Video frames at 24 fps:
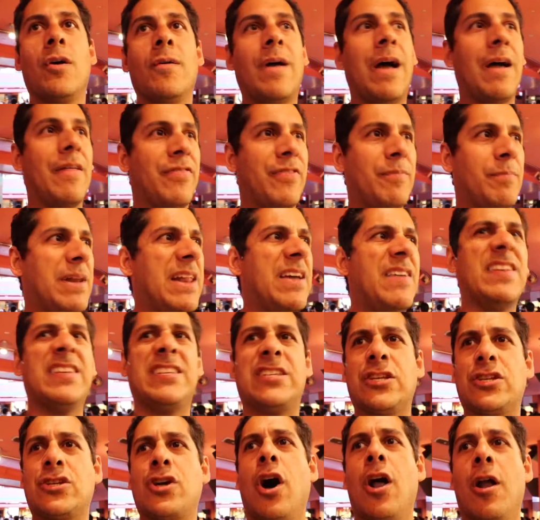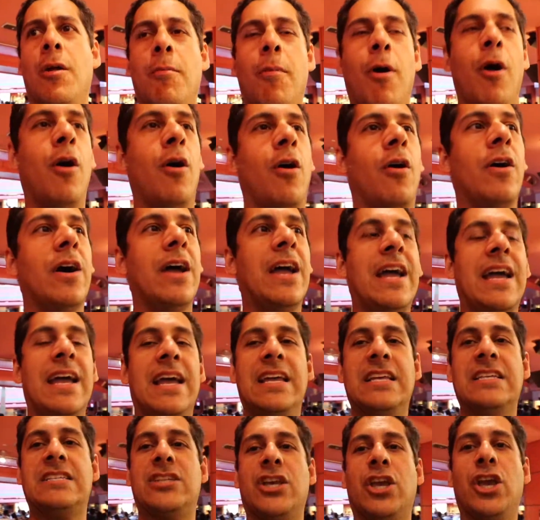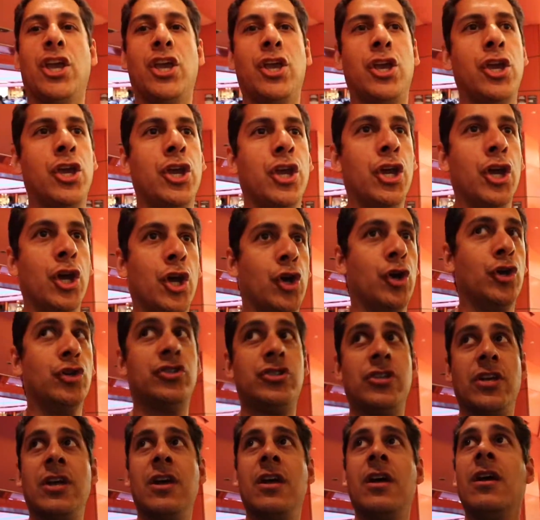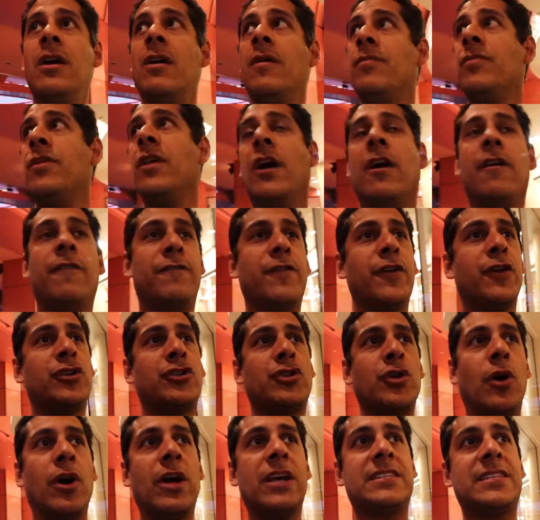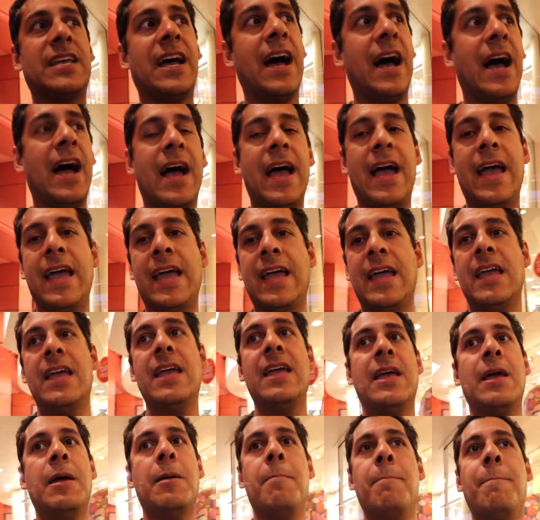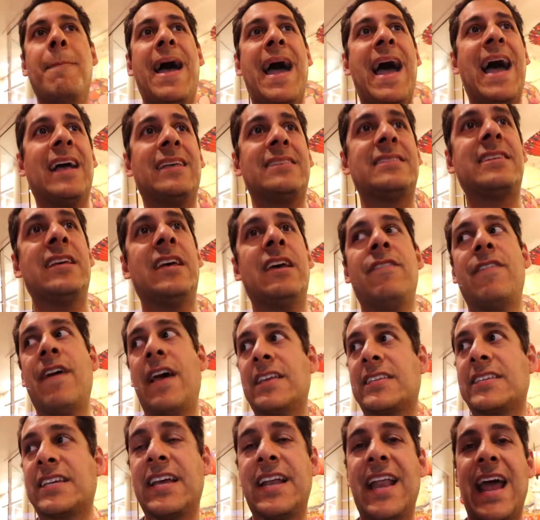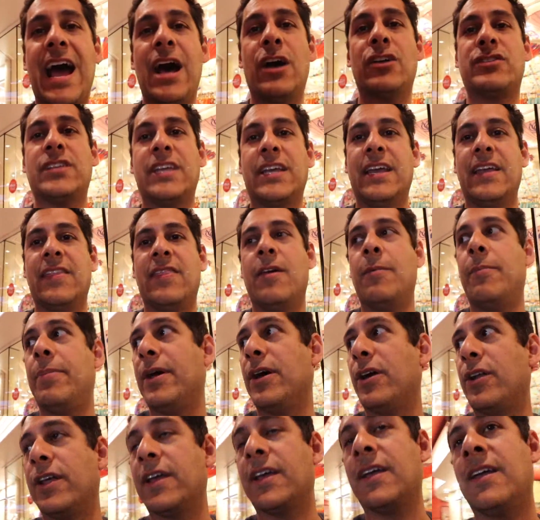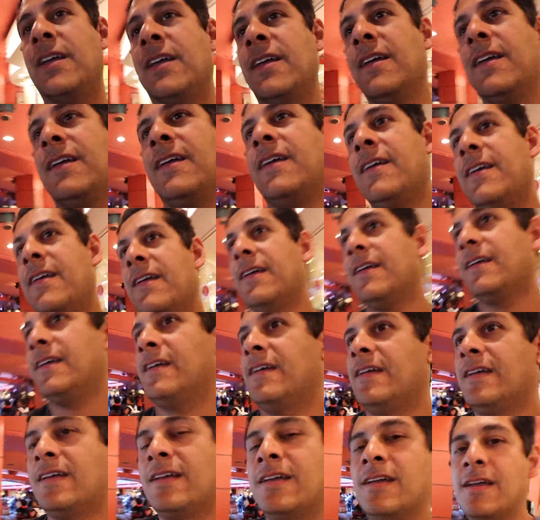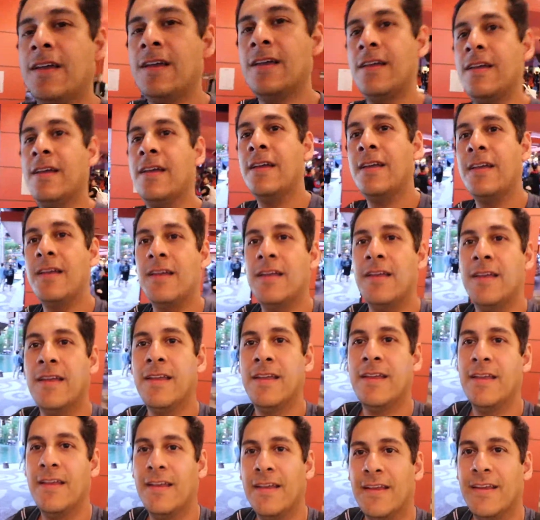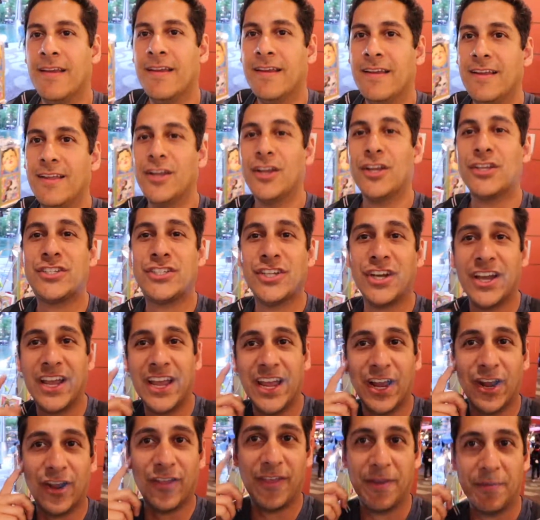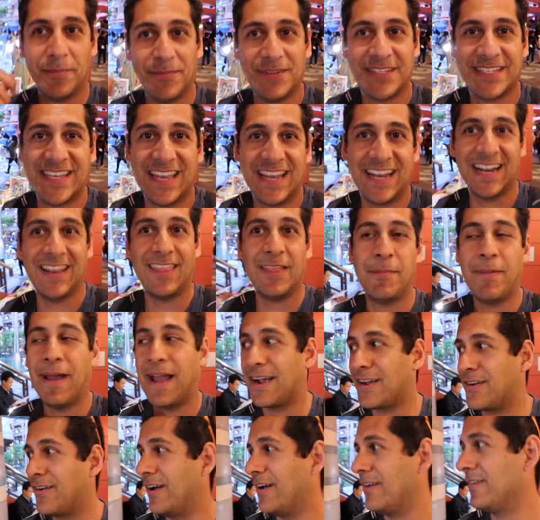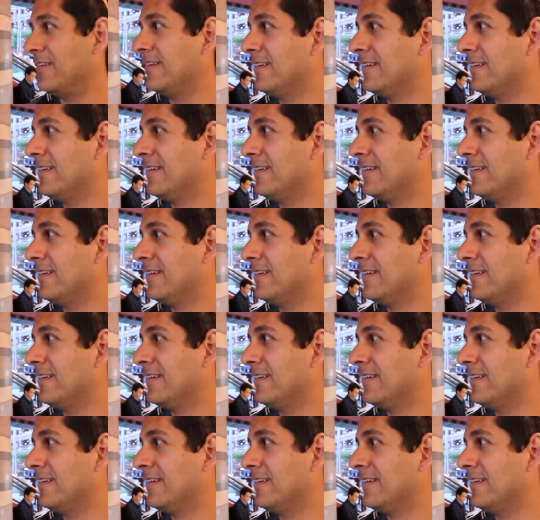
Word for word: I believe this is called mall. It is huge. A few stories high, massive, has canals in the building. You still hear them singing in the background.